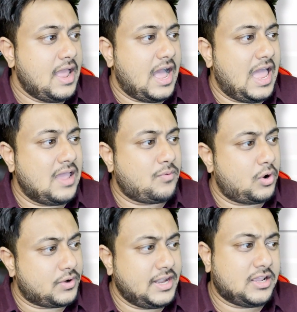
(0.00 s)
I have
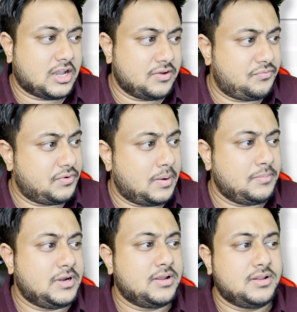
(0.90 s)
already
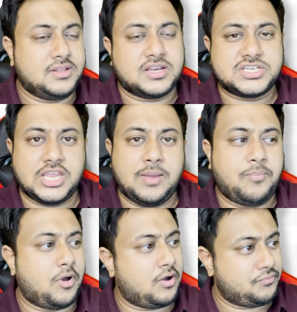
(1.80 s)
confirmed the
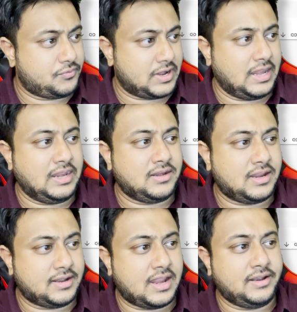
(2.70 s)
shape of training
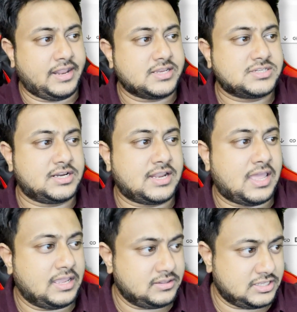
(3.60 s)
data and test
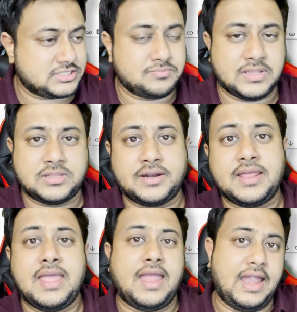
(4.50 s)
data in this
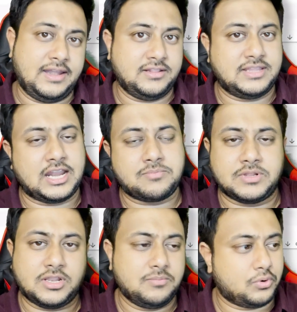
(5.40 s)
method and in that
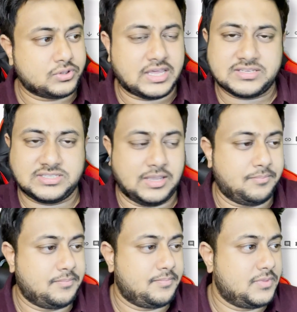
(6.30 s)
method, both are same.
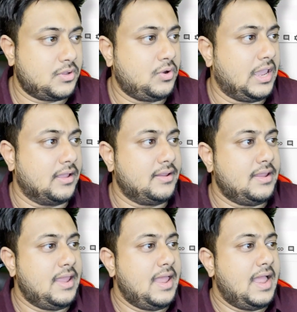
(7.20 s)
Okay.
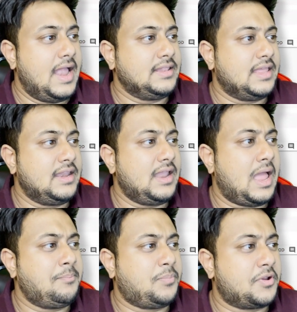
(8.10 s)
And then
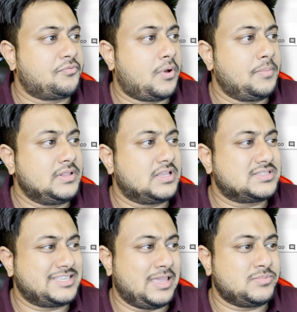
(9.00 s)
I'm performing the
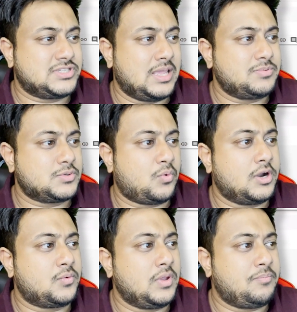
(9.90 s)
same steps
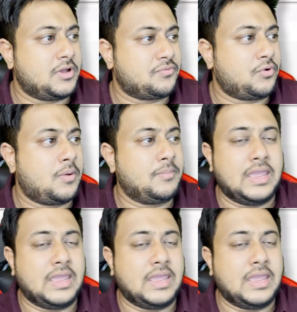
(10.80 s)
what we perform